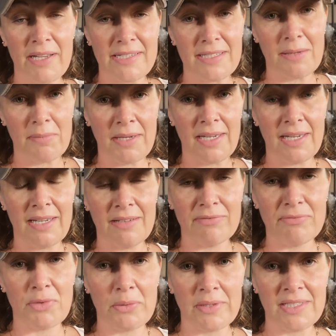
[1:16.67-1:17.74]
bless him, he
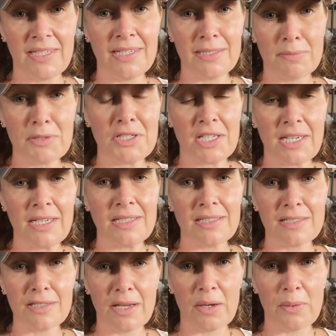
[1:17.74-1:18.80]
ruined his
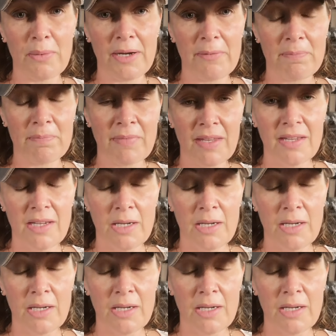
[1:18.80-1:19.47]
machine, so